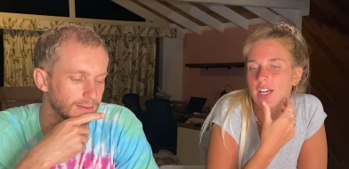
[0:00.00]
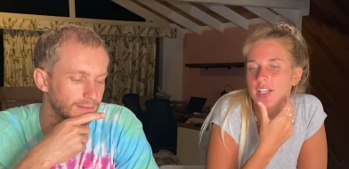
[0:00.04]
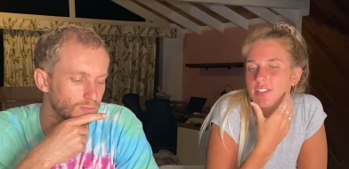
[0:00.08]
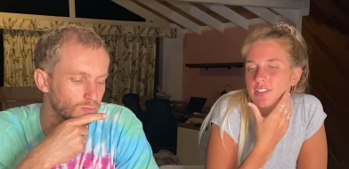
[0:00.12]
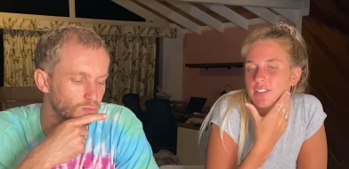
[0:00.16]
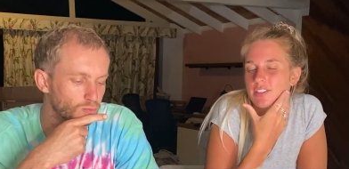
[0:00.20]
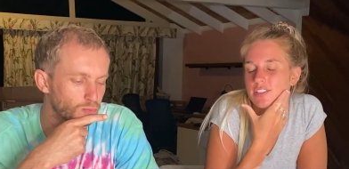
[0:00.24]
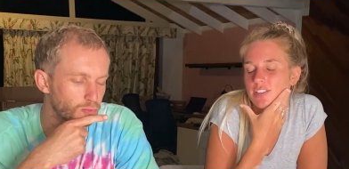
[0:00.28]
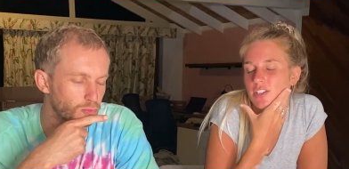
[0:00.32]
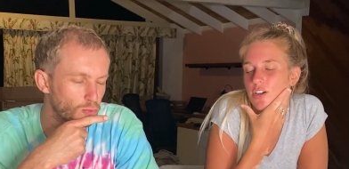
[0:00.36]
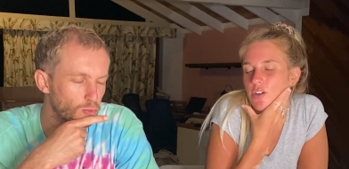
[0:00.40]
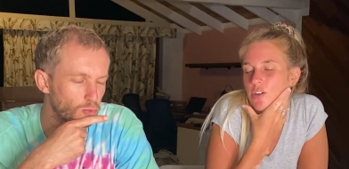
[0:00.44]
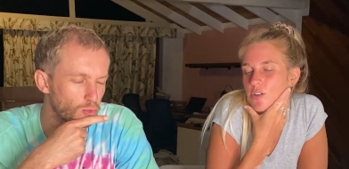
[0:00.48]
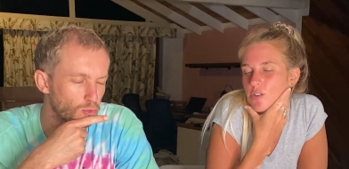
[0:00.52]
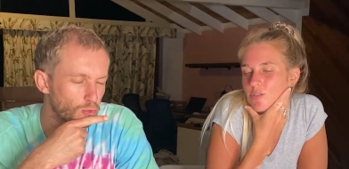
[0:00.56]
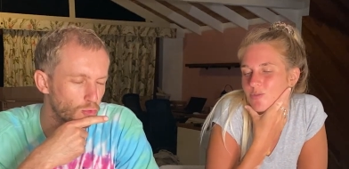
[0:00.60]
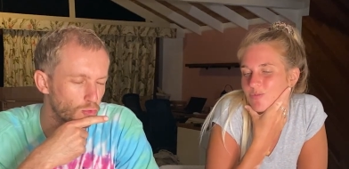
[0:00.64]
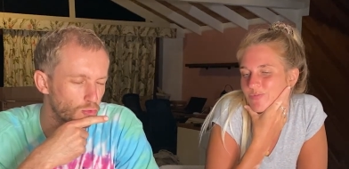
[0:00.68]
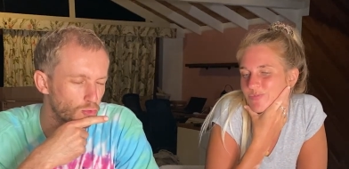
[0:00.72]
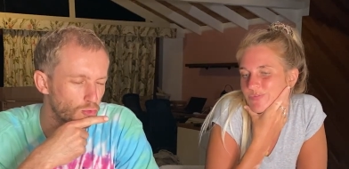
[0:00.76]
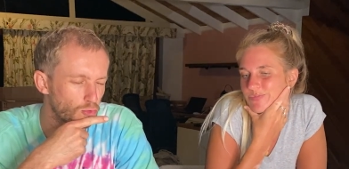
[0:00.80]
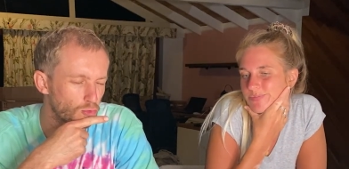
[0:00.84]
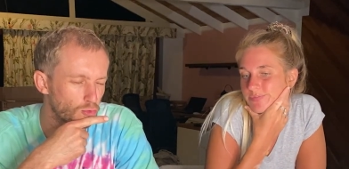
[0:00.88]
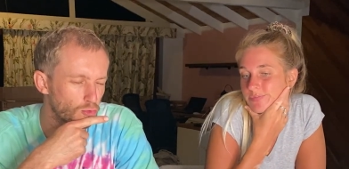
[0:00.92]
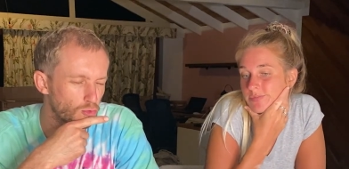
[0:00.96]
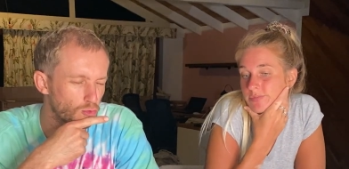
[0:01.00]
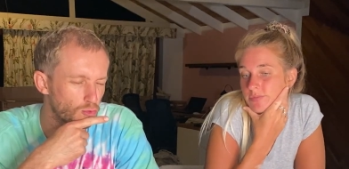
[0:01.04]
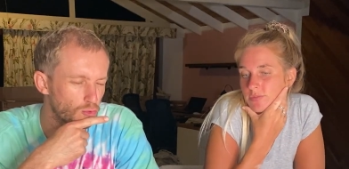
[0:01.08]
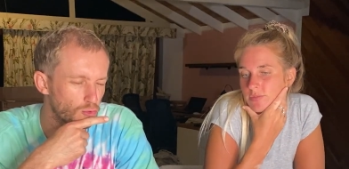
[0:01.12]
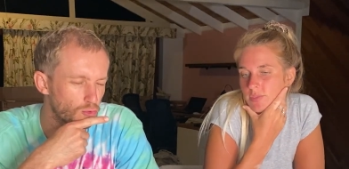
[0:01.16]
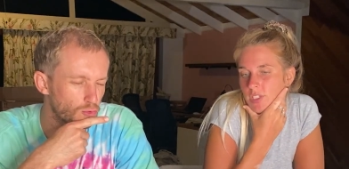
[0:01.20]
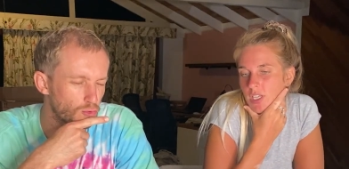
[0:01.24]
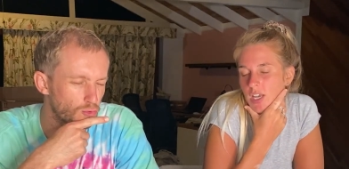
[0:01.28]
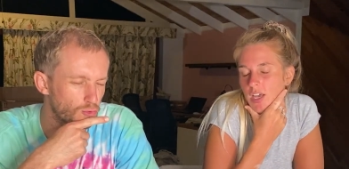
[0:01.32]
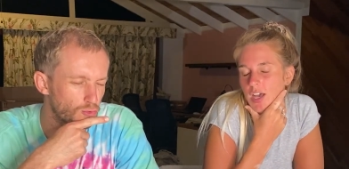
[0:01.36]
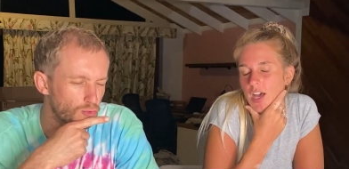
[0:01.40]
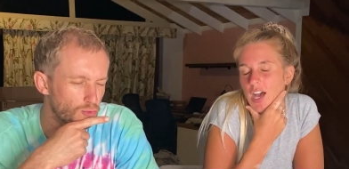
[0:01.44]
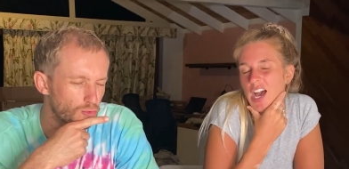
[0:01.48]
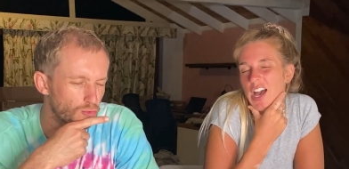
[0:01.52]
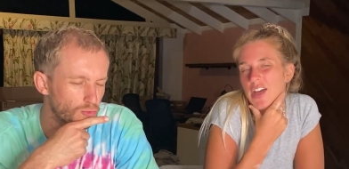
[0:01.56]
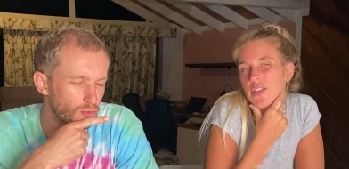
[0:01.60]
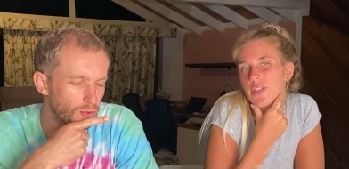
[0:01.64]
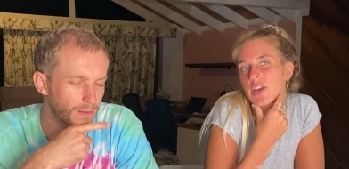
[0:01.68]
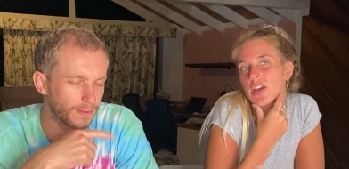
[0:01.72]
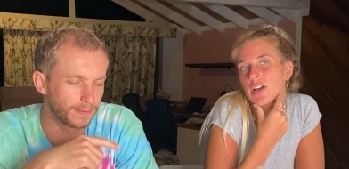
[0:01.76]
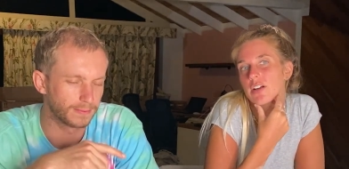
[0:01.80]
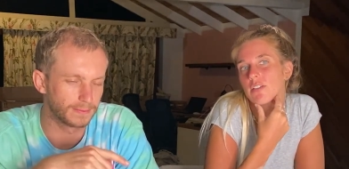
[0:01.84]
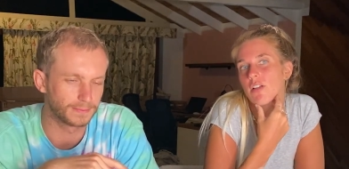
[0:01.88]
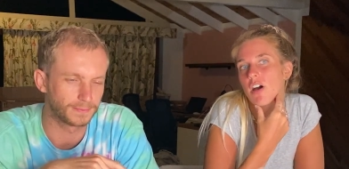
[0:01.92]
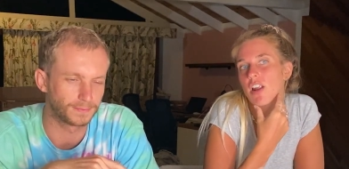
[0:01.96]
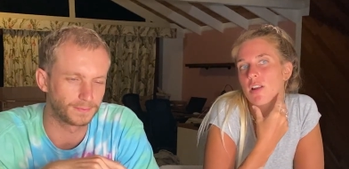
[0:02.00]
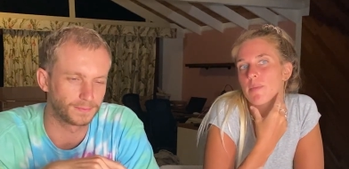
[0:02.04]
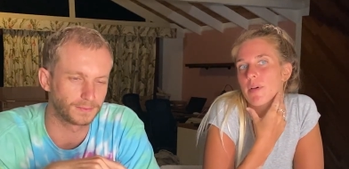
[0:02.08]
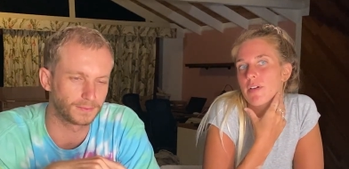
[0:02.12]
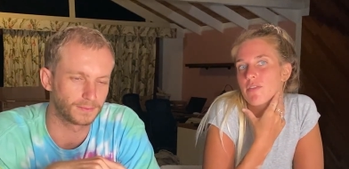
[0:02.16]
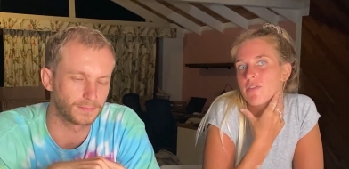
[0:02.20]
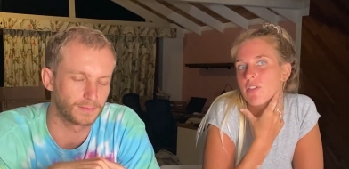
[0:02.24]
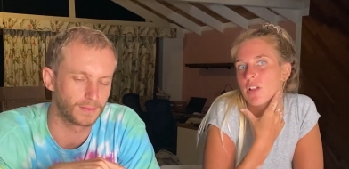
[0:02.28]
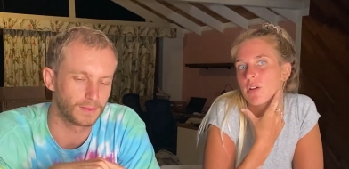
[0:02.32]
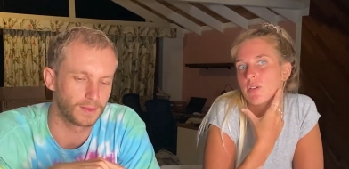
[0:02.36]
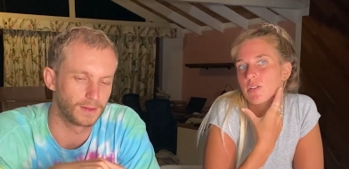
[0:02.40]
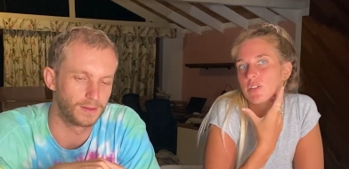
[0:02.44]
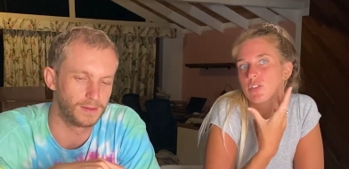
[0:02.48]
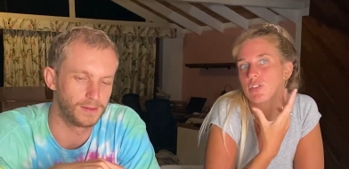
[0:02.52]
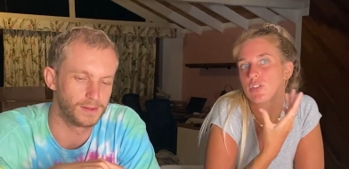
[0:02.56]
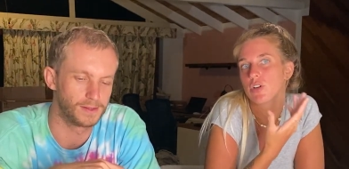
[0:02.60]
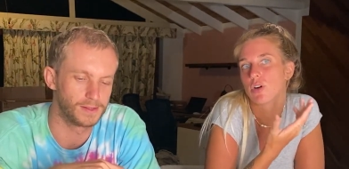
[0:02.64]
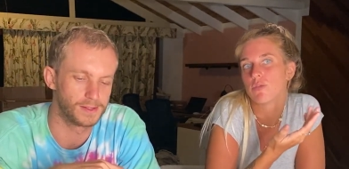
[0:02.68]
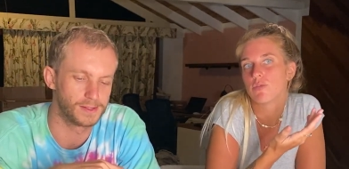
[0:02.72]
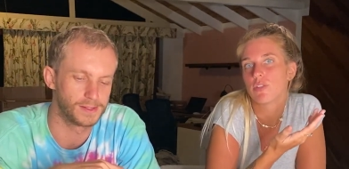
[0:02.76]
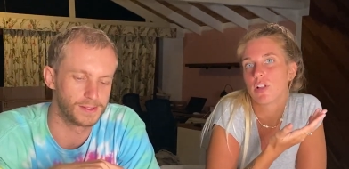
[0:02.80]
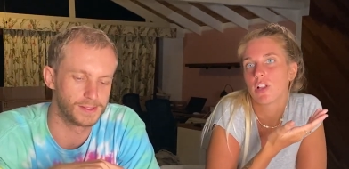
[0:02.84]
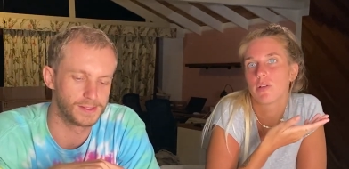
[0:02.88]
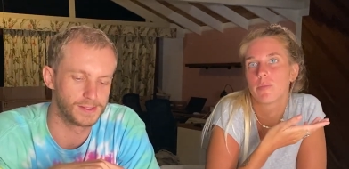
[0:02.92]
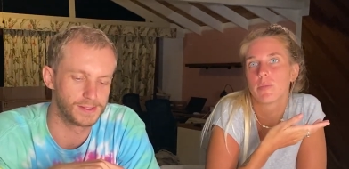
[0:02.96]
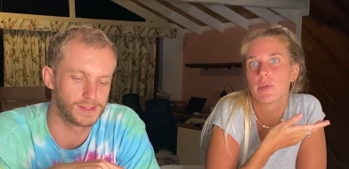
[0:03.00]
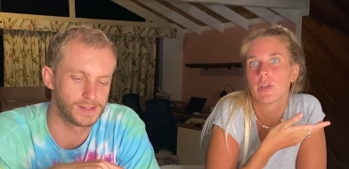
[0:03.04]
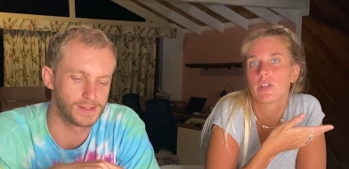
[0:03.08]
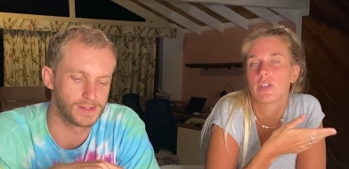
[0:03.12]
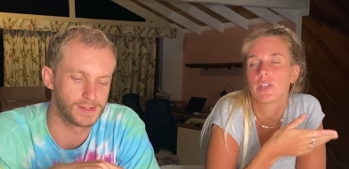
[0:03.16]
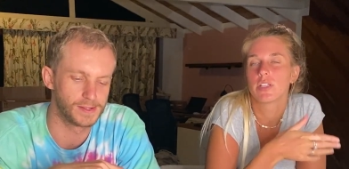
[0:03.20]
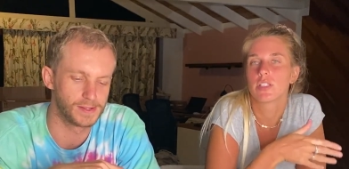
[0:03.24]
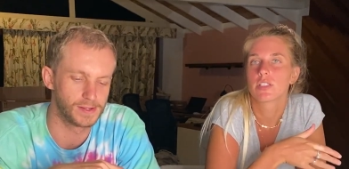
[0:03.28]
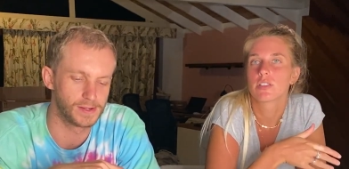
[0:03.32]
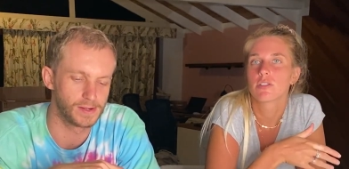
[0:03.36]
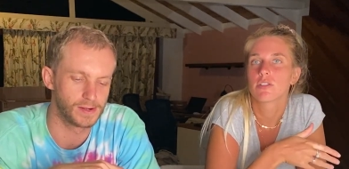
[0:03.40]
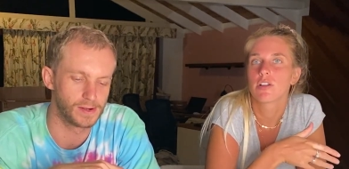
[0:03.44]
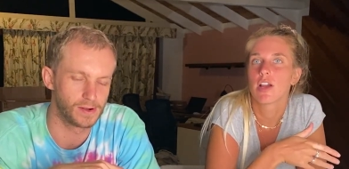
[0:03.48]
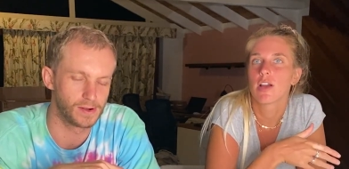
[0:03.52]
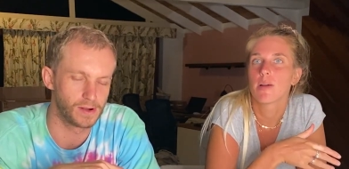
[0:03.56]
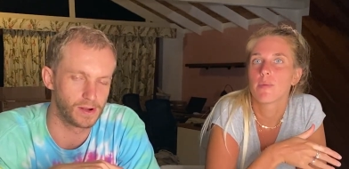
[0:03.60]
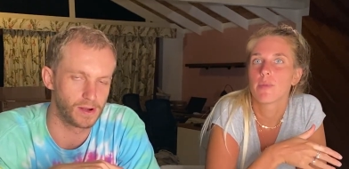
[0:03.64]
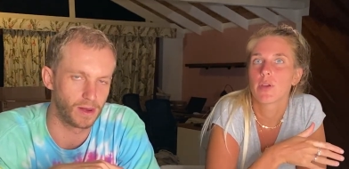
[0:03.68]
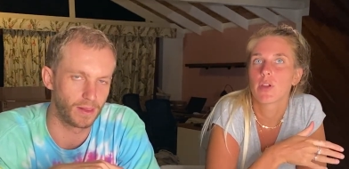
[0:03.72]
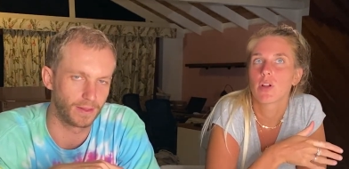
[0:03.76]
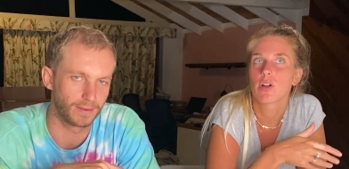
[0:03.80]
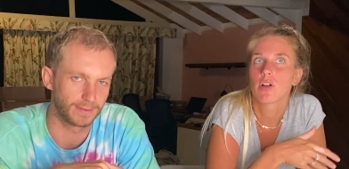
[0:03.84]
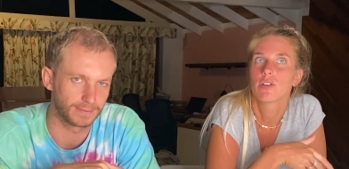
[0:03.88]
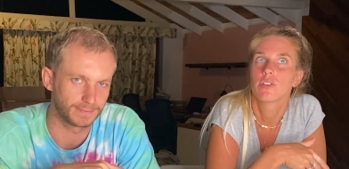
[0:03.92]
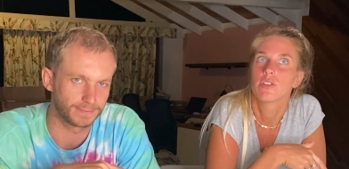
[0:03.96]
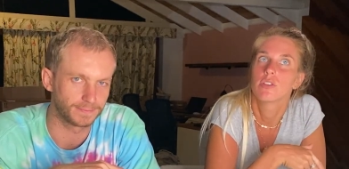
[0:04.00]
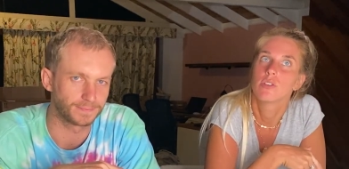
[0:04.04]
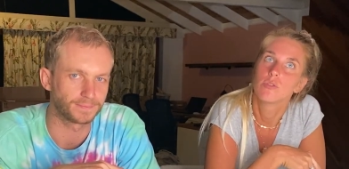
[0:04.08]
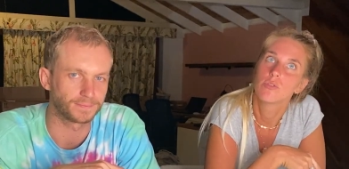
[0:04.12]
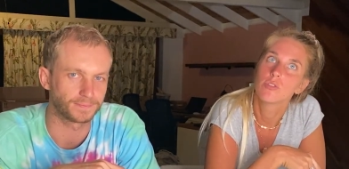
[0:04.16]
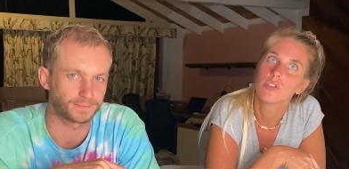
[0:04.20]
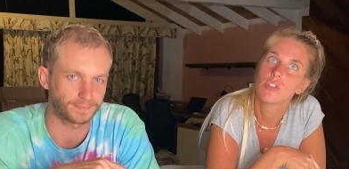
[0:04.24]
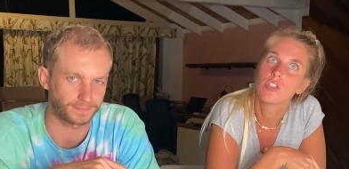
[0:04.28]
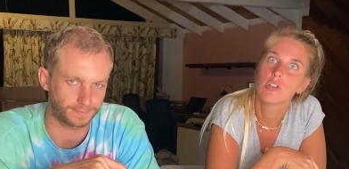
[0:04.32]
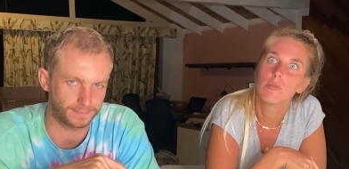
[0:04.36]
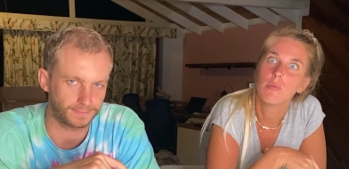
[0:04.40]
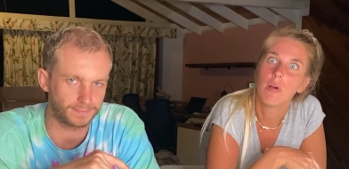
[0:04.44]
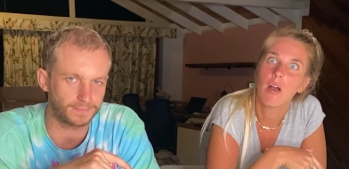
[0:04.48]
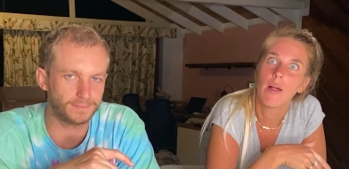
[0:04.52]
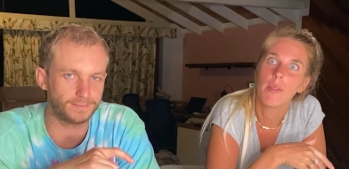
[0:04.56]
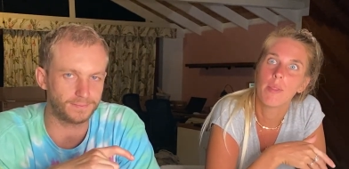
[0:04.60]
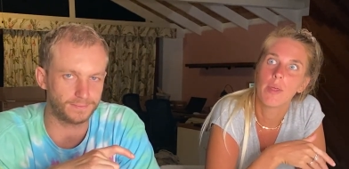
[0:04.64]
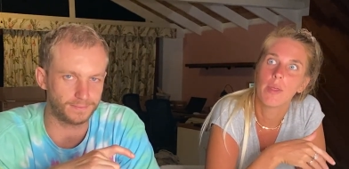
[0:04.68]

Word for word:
Speaker 1: So I think a lot of my followers don't follow me on Instagram. They're on YouTube, and